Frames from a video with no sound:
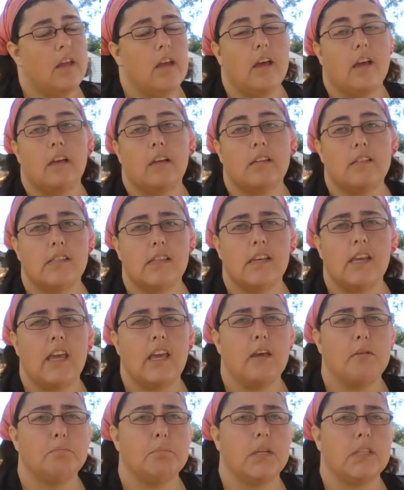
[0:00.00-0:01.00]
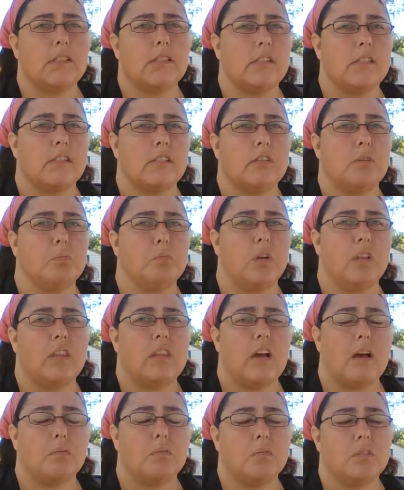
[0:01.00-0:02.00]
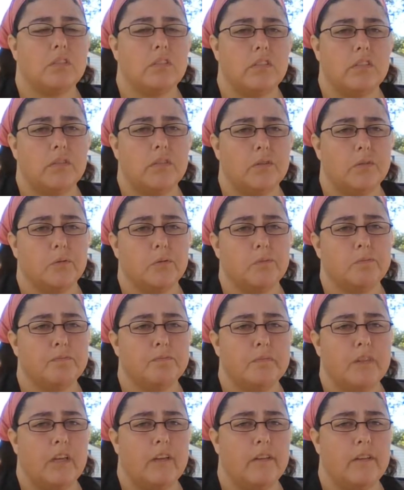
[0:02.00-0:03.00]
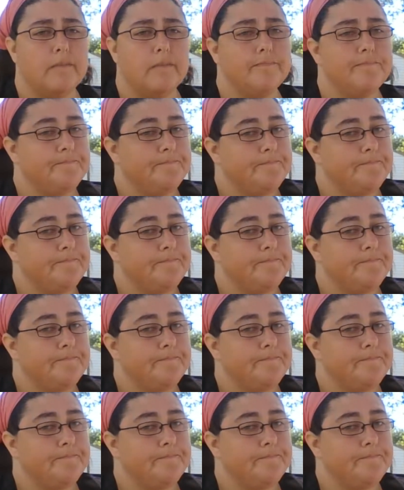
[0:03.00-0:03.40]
Yeah, it's a CAN bus system with that one too. And